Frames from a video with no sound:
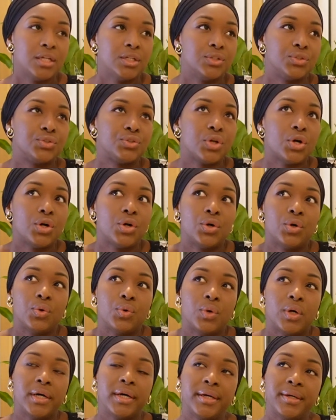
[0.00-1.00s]

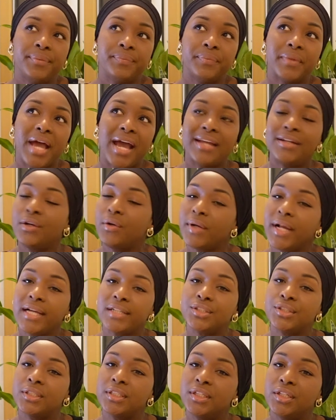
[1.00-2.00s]
So I don't
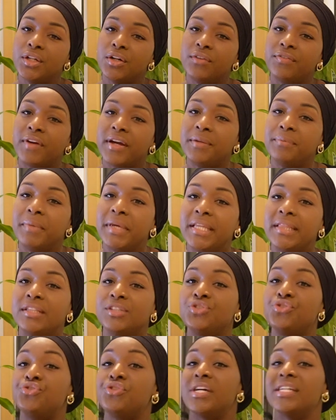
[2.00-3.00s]
actually know if I'd make
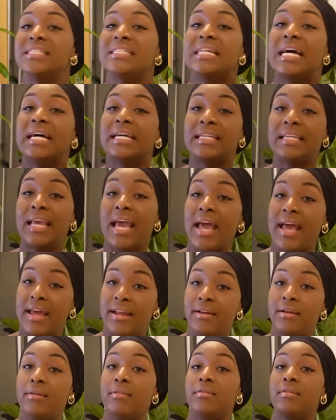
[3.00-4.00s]
this dress
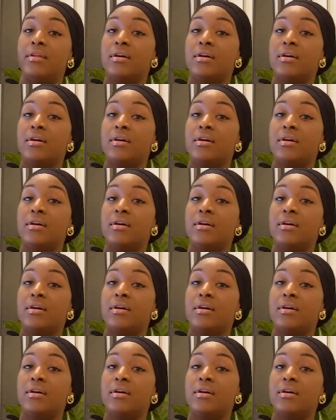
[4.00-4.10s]
again,